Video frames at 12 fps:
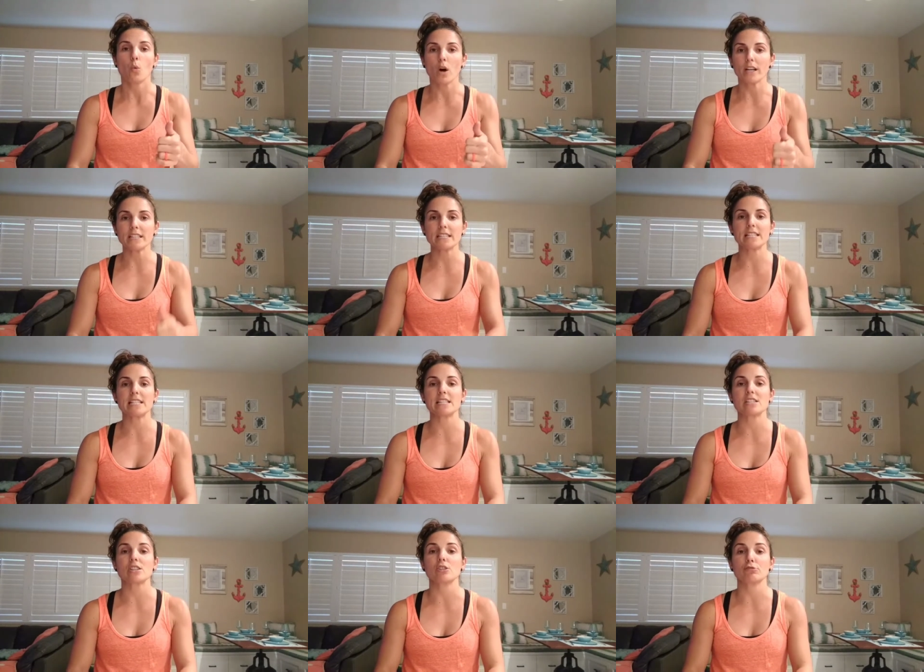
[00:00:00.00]
One
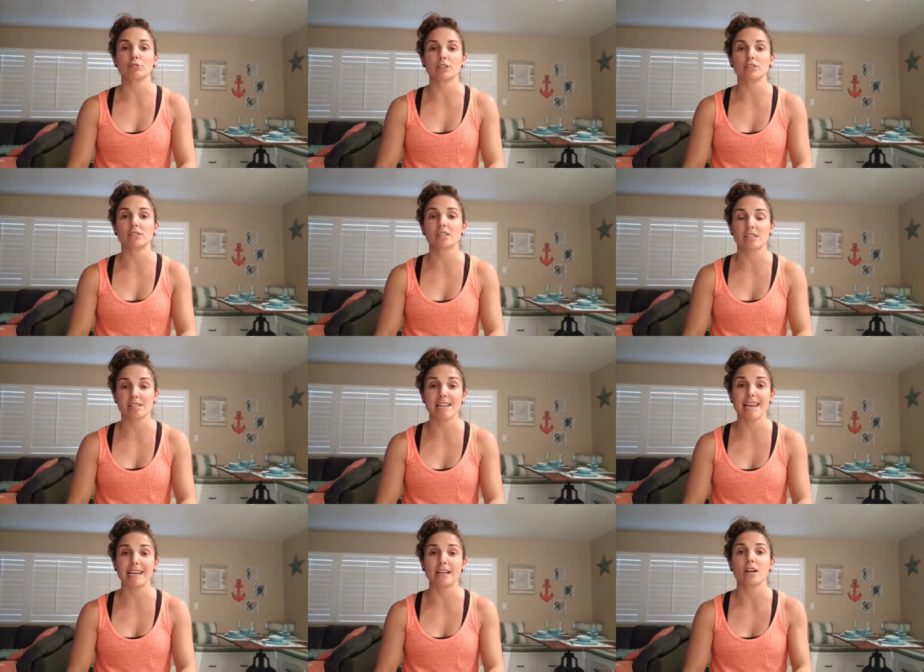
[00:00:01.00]
is grilled
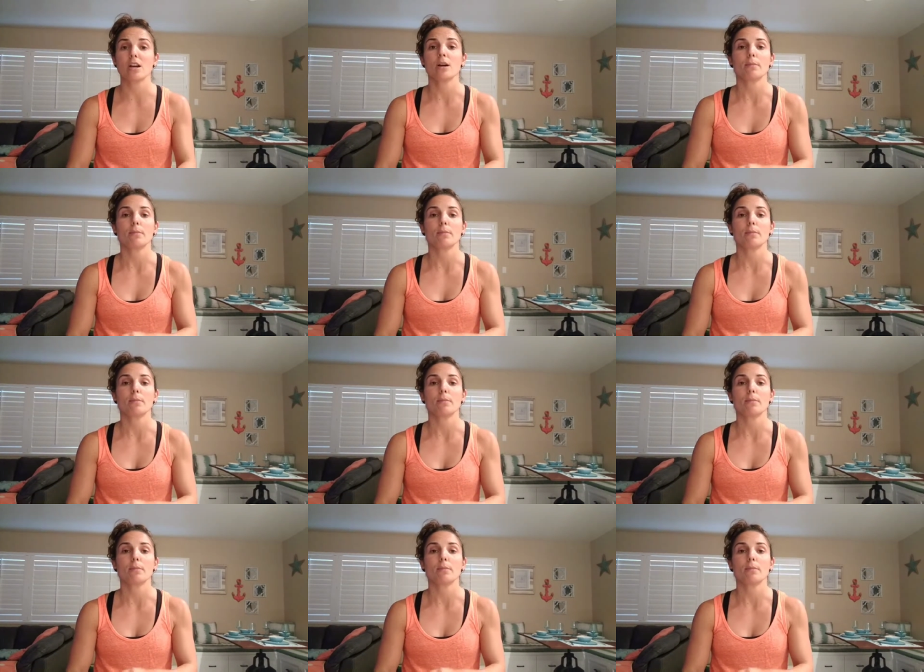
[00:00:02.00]
steak.